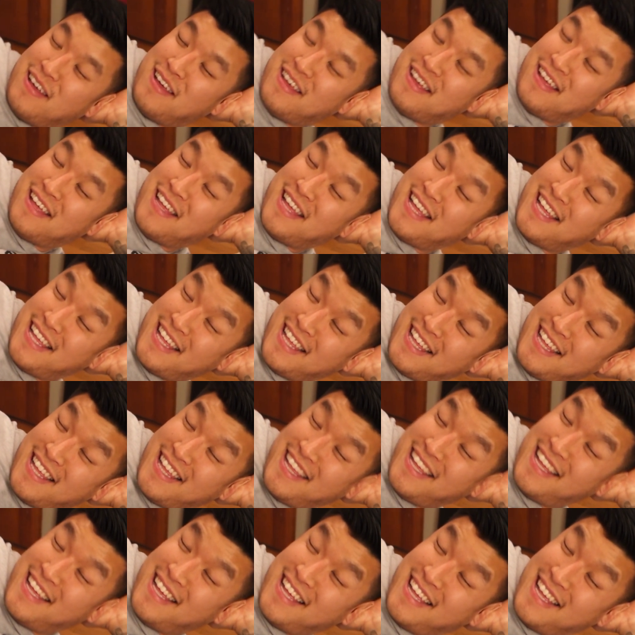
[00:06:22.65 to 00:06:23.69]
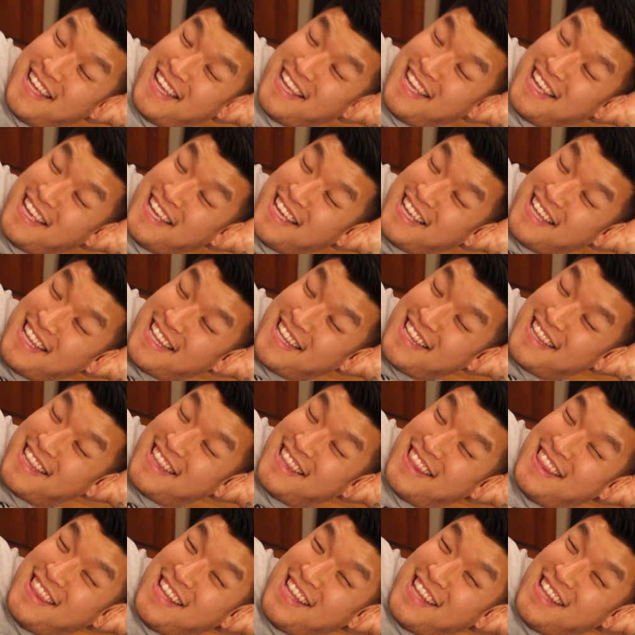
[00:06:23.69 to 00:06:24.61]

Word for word: Look at him, that's his making shit up